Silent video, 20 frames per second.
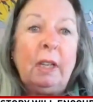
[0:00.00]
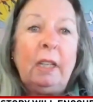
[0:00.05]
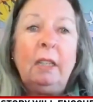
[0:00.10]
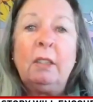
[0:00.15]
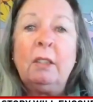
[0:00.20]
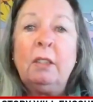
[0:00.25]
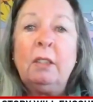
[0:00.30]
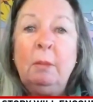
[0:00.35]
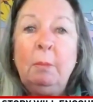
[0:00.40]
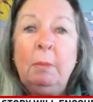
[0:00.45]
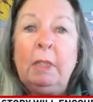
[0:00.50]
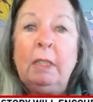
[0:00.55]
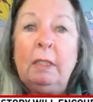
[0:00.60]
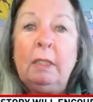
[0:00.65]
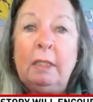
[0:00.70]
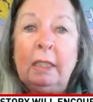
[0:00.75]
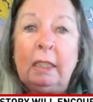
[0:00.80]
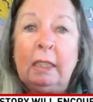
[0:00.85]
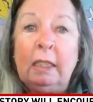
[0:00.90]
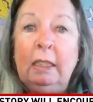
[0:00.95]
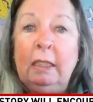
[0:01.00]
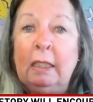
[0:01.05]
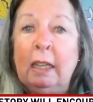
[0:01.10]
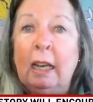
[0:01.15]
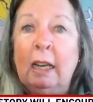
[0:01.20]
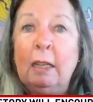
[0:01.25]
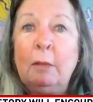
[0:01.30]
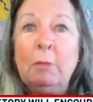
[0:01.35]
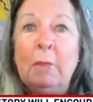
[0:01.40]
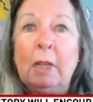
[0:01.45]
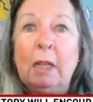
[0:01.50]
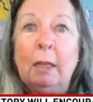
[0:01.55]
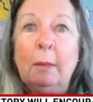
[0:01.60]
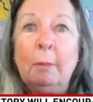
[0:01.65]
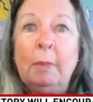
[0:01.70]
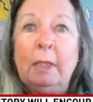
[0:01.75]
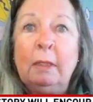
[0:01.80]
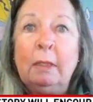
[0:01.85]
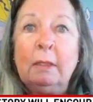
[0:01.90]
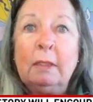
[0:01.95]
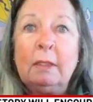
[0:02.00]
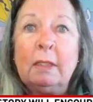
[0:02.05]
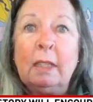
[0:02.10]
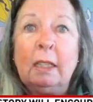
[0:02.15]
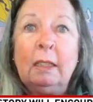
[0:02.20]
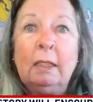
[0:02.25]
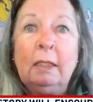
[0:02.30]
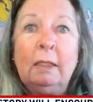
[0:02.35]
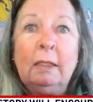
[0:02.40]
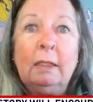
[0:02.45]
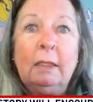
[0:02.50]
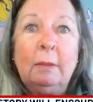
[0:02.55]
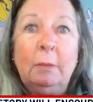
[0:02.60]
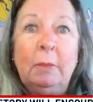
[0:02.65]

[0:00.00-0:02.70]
It could have been a ticking time bomb inside